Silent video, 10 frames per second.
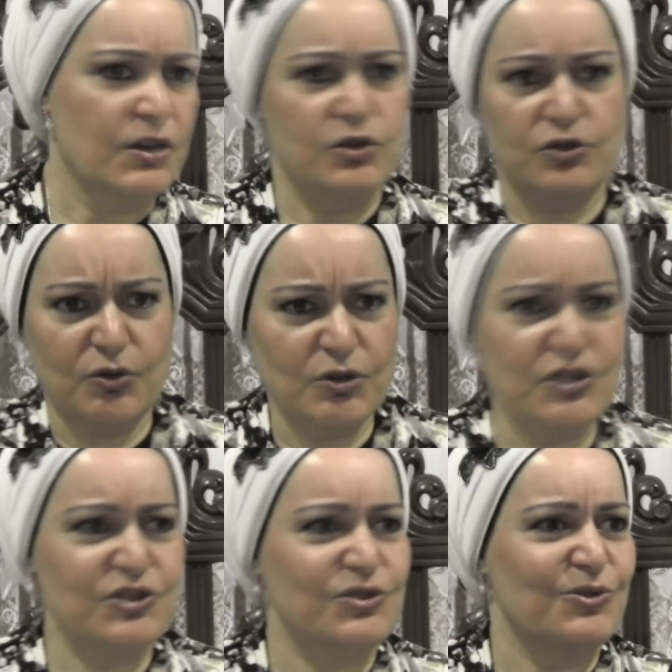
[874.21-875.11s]
So you
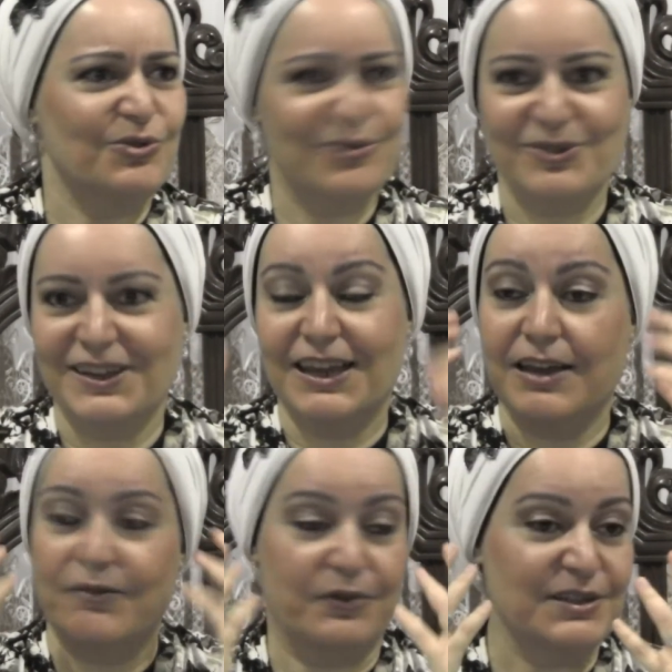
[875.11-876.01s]
so
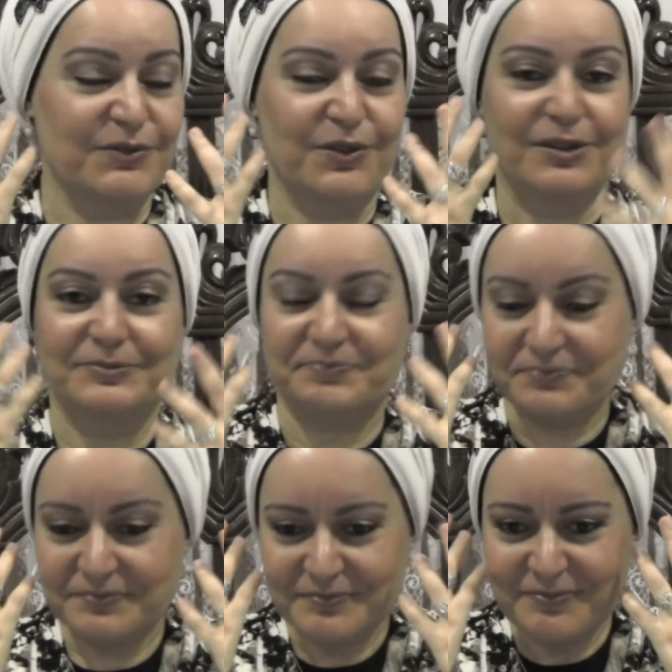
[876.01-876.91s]
first of all
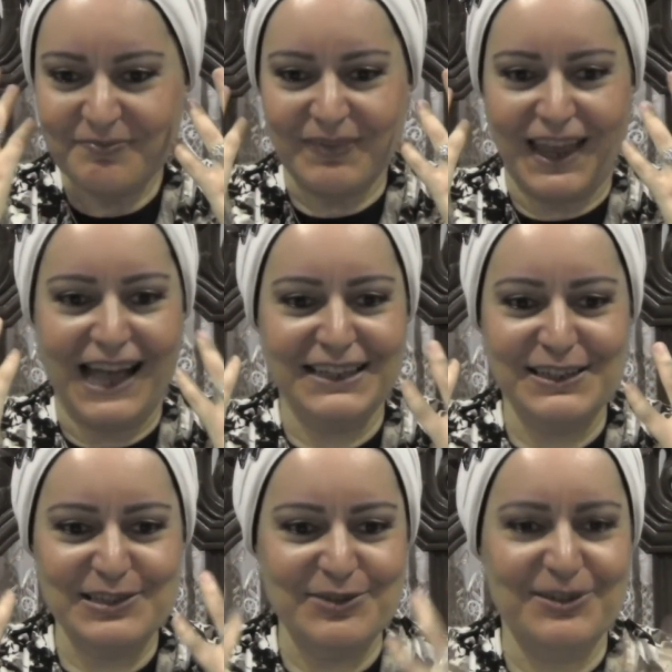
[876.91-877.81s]

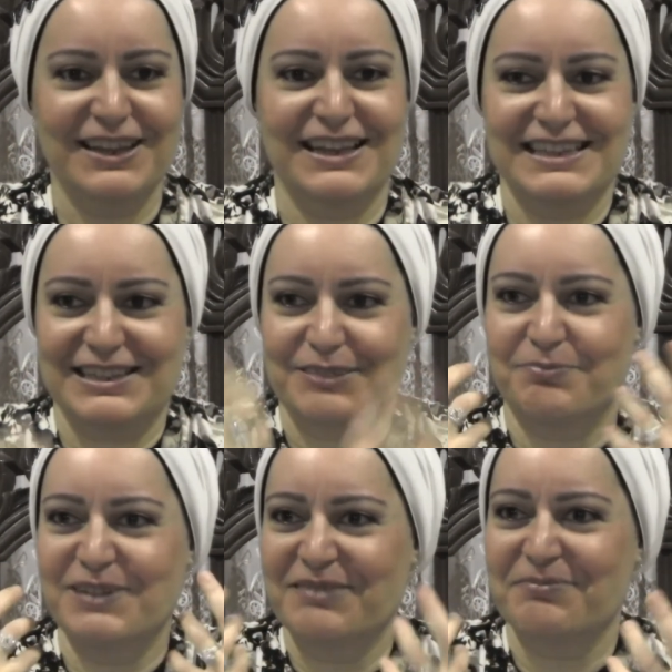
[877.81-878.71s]
understood as a
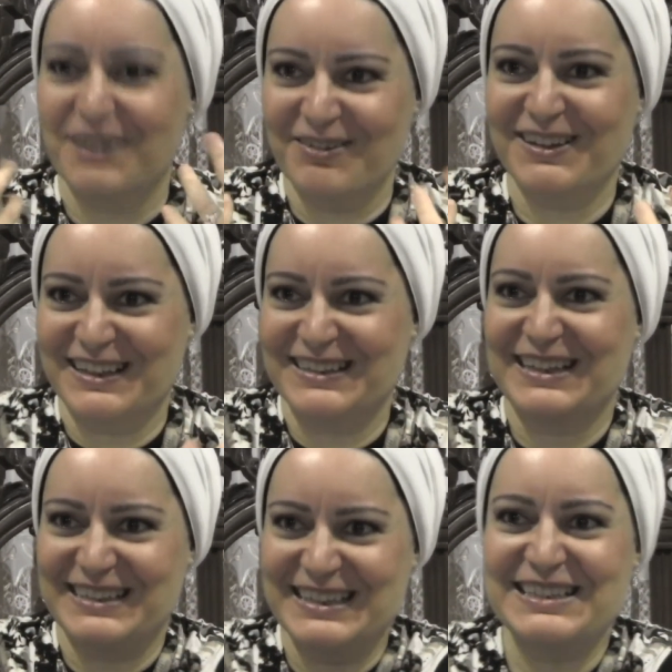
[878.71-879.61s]
big miracle
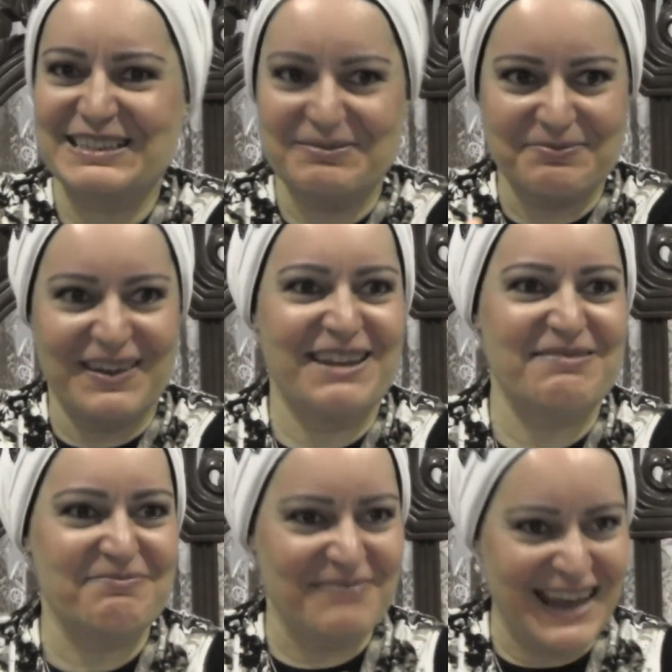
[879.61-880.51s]
that this
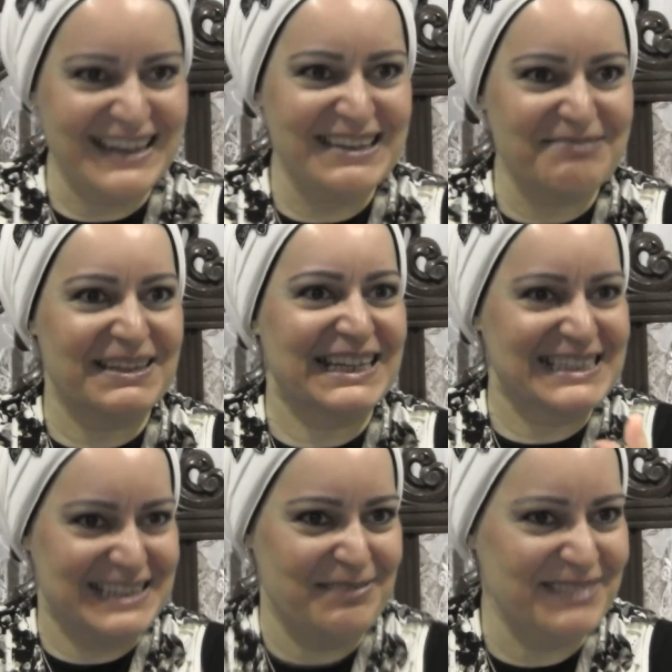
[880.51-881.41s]
man met him and
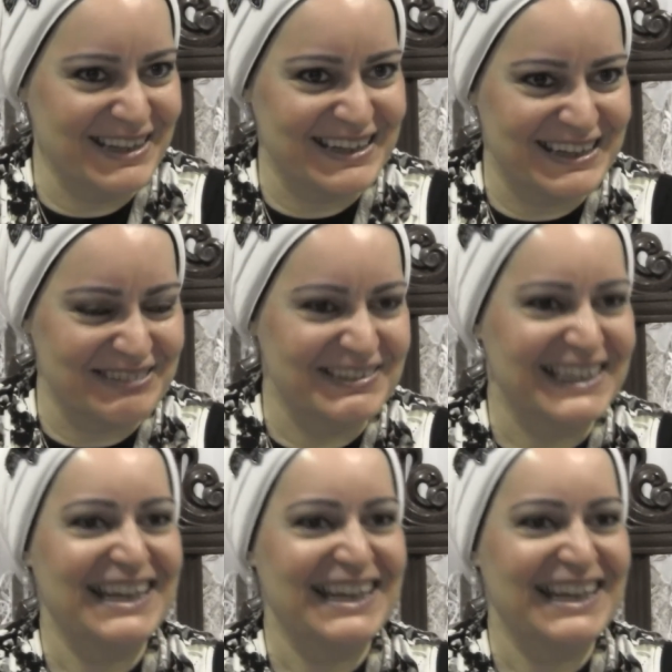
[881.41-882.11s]
accepted him.